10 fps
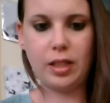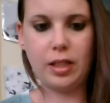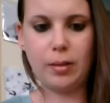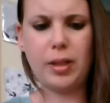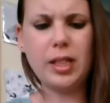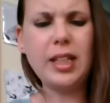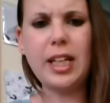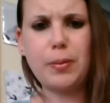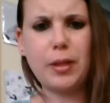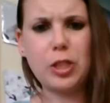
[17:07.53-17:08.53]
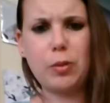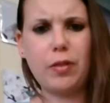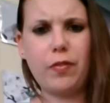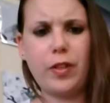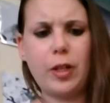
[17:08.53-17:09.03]
Um, I didn't get a special
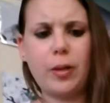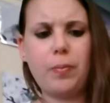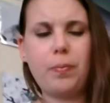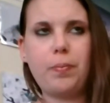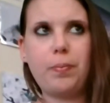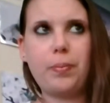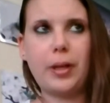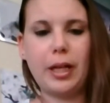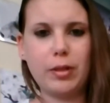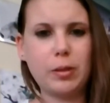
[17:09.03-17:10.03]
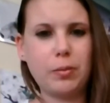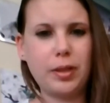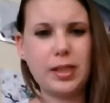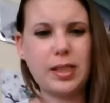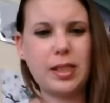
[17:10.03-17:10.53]
one for Pirates and
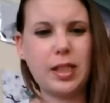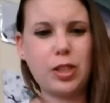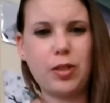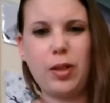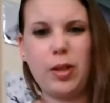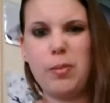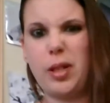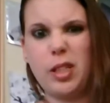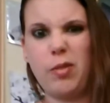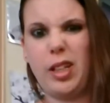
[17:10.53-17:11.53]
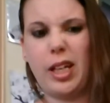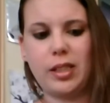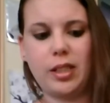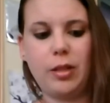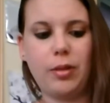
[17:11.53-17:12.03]
Princesses. I did try looking, but I didn't really
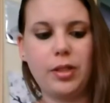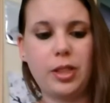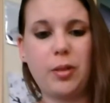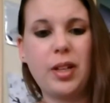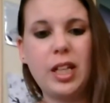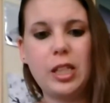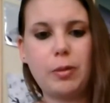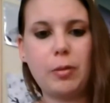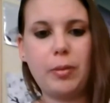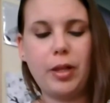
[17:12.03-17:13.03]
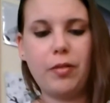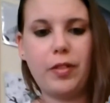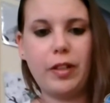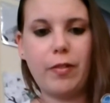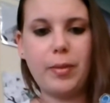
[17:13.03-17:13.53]
ask anyone, so probably my own
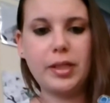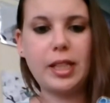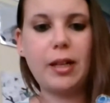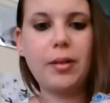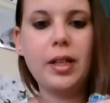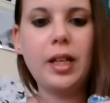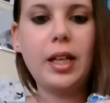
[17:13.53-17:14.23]
fault if I missed out.